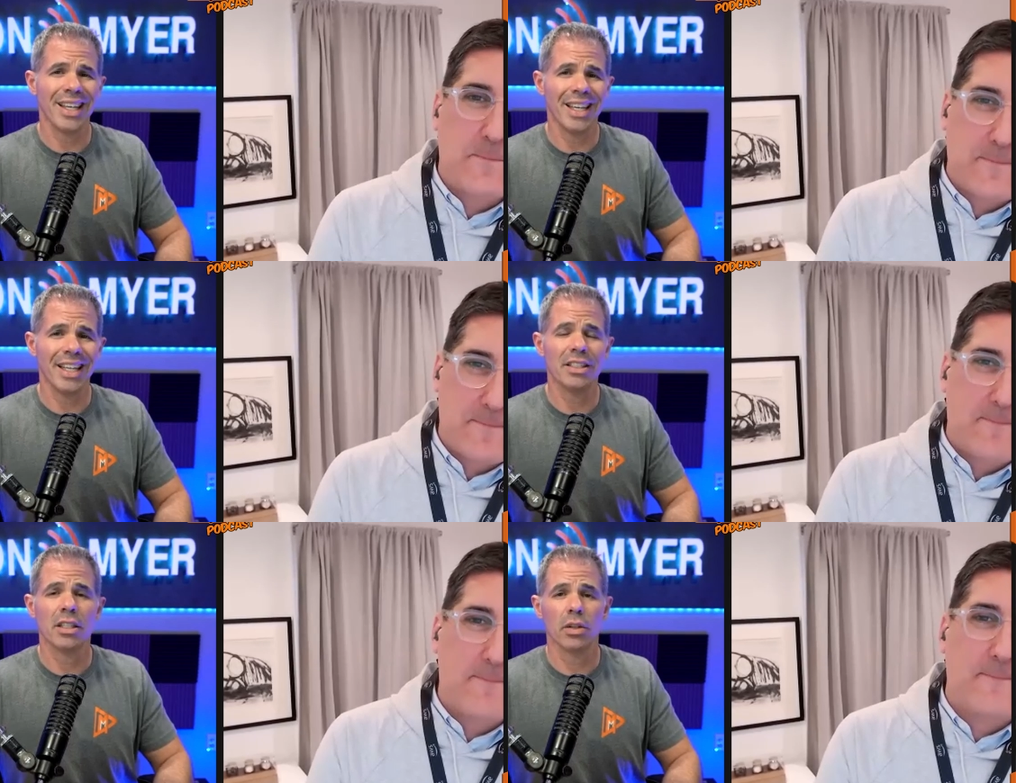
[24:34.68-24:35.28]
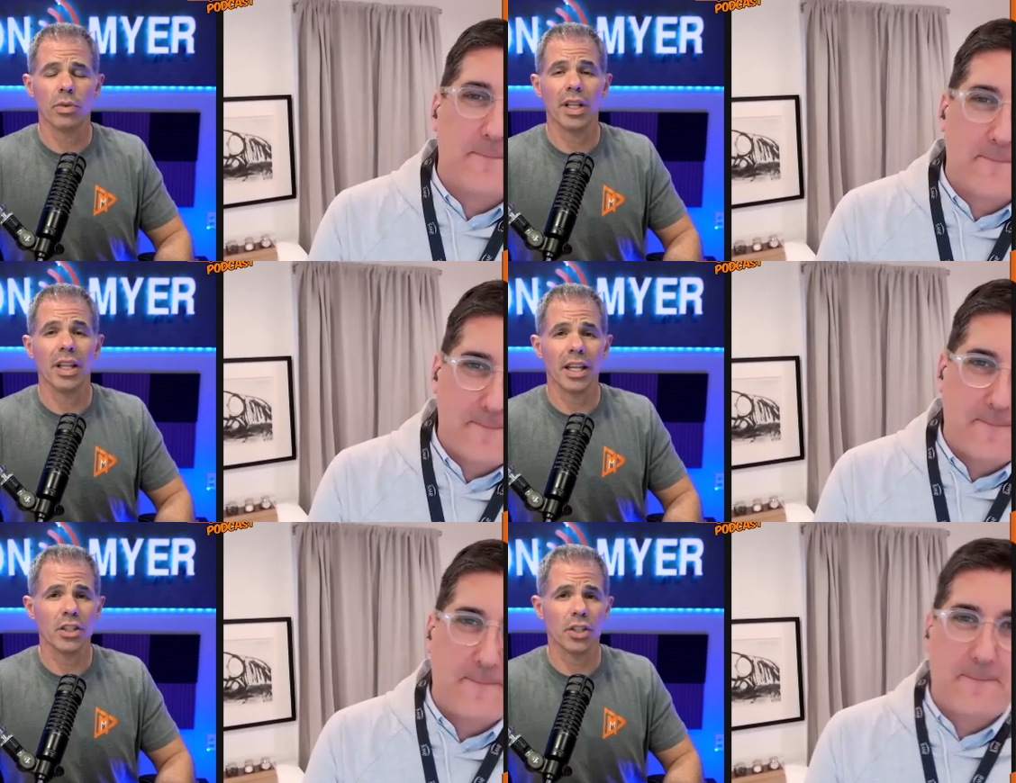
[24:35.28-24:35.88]
Speaker 1: key to the
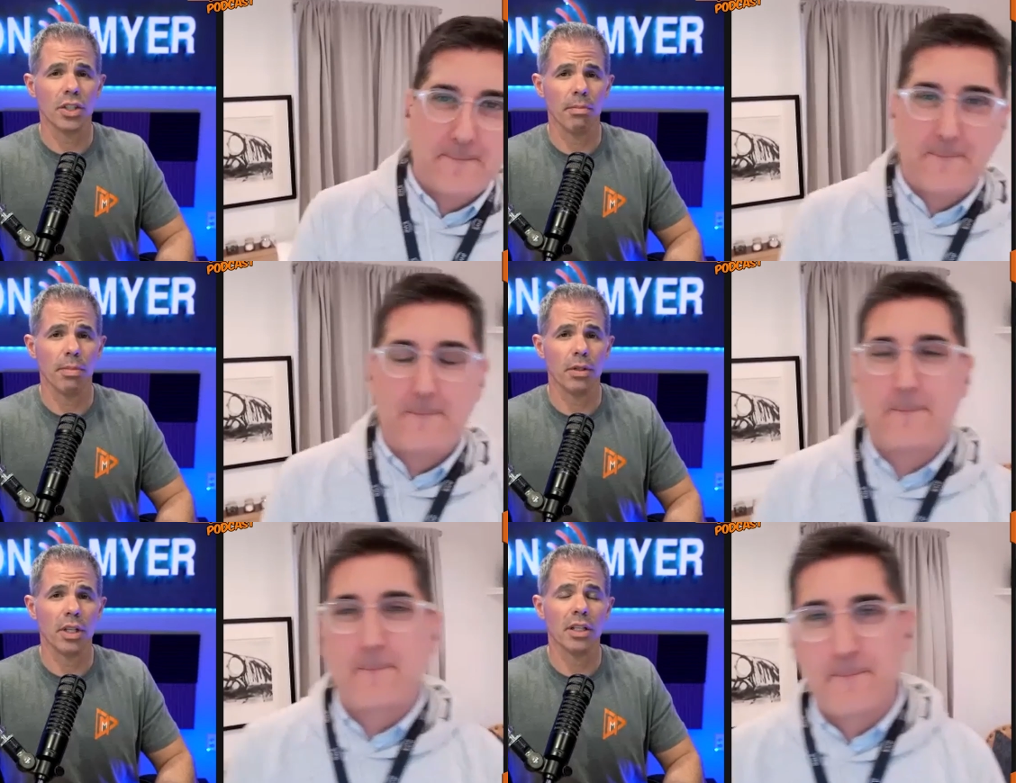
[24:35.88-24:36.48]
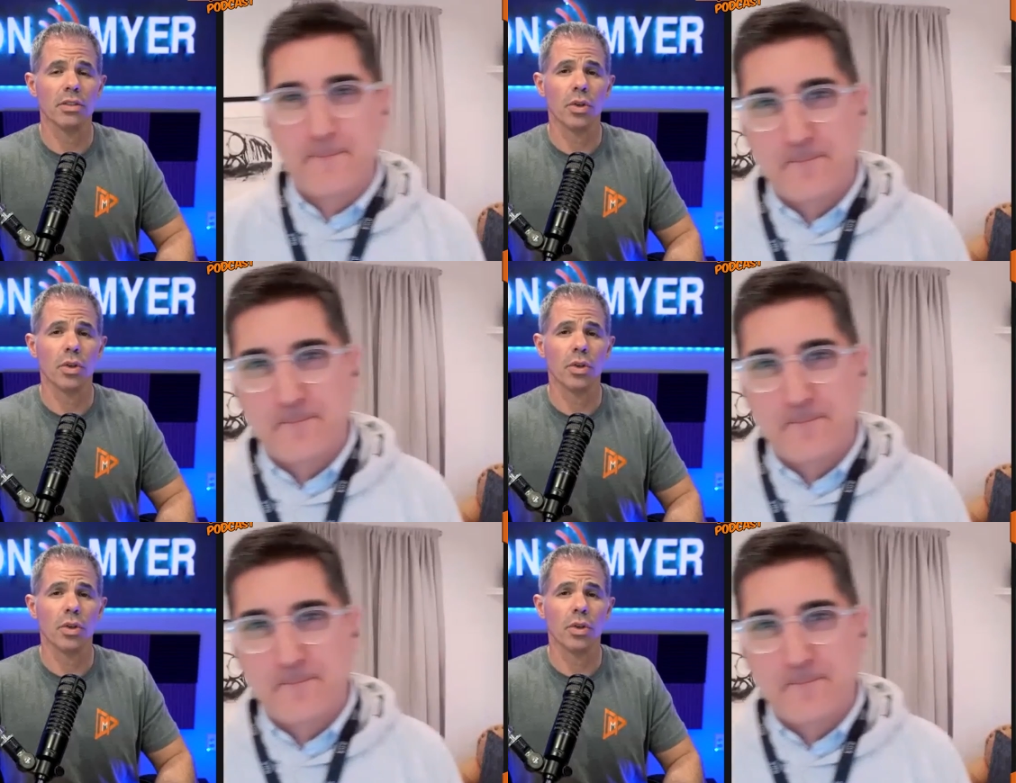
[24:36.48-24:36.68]
relationship building.